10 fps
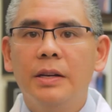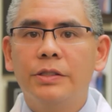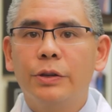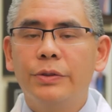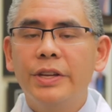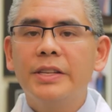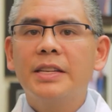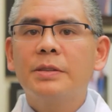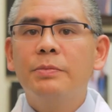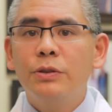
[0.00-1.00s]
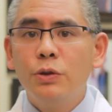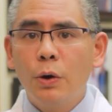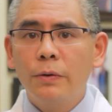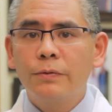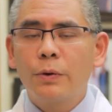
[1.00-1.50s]
So this has been
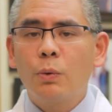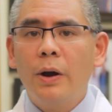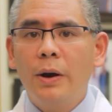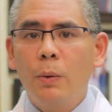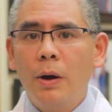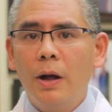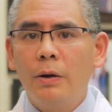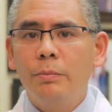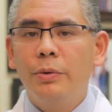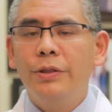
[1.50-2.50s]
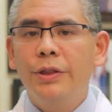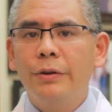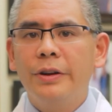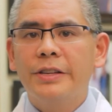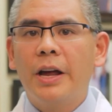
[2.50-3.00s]
known for quite a while, but
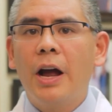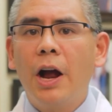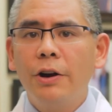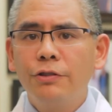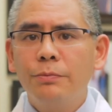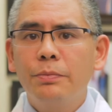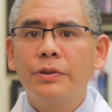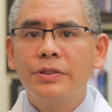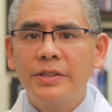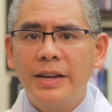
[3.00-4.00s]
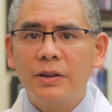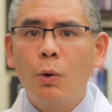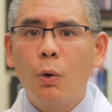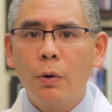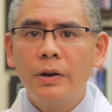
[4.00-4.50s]
there is 100%
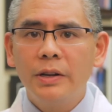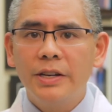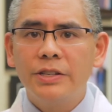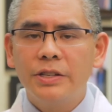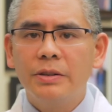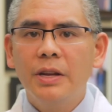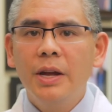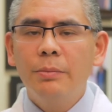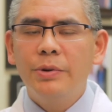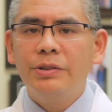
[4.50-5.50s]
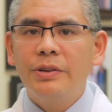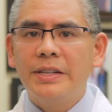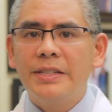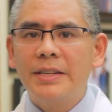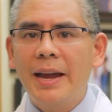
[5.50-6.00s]
correlation between
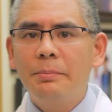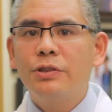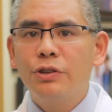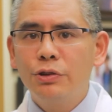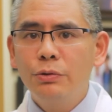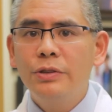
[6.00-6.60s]
type 2